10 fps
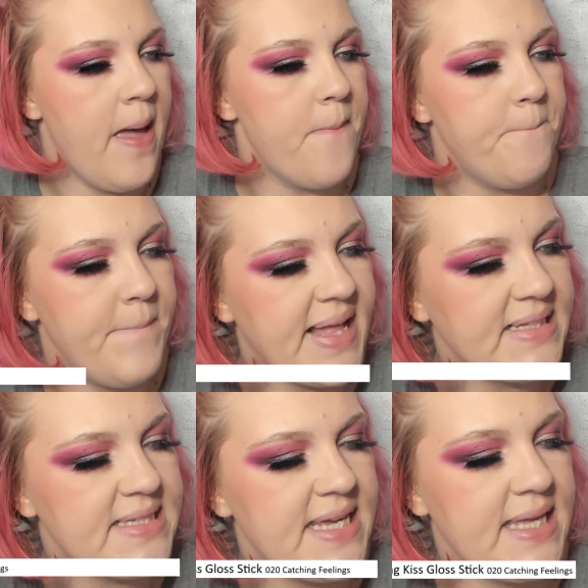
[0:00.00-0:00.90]

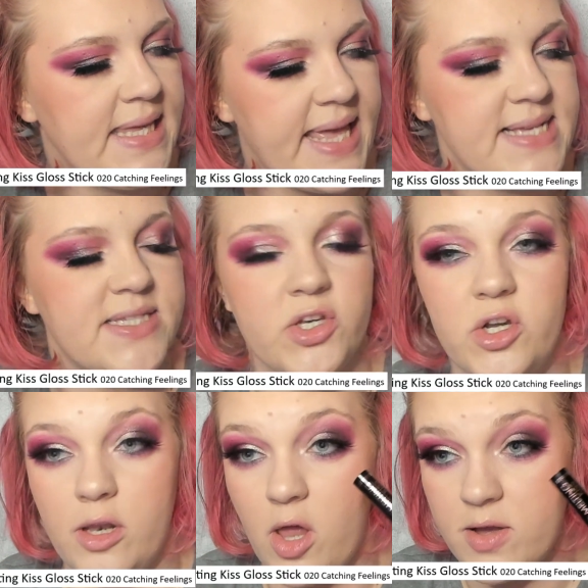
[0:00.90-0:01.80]
Melting Kiss
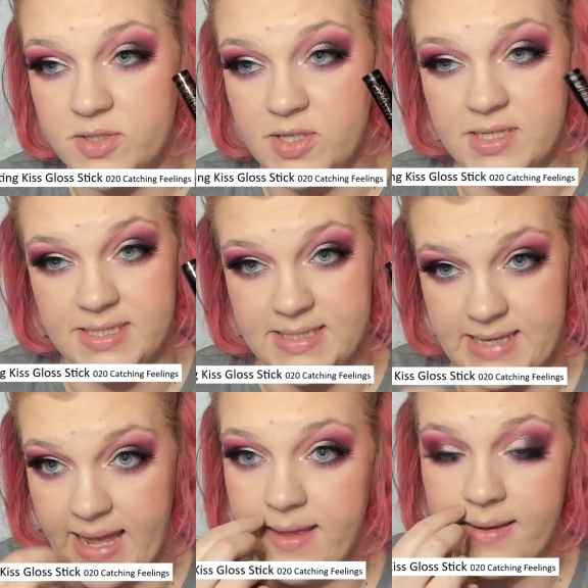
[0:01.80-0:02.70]
Gloss
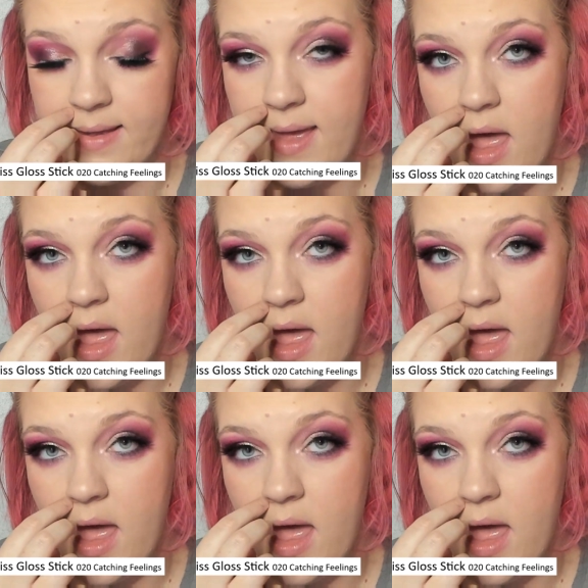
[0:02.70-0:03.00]
Stick.